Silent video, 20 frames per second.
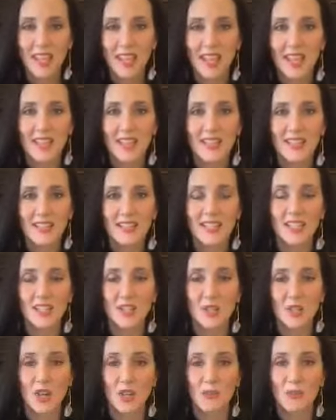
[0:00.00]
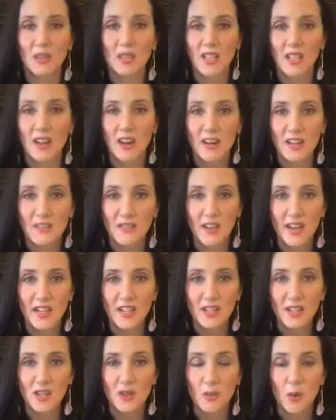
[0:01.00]
and it's really hard to find
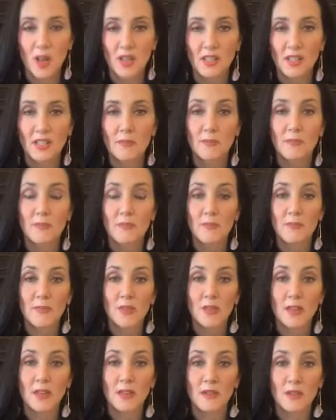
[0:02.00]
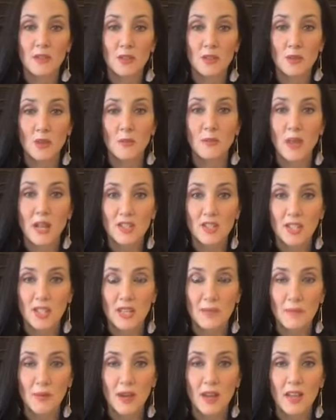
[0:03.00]
a good quality store-bought
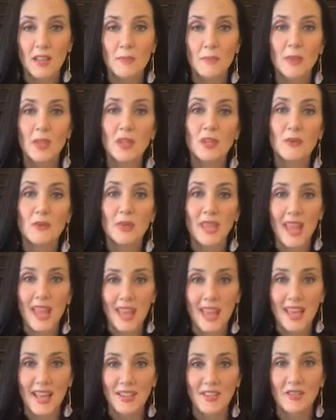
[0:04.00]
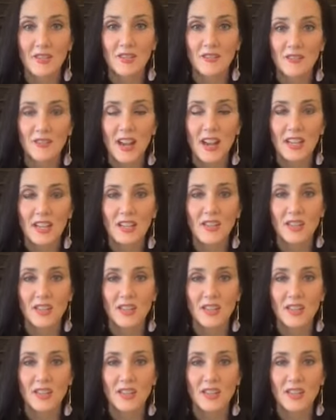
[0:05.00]
chicken broth, but you can find it.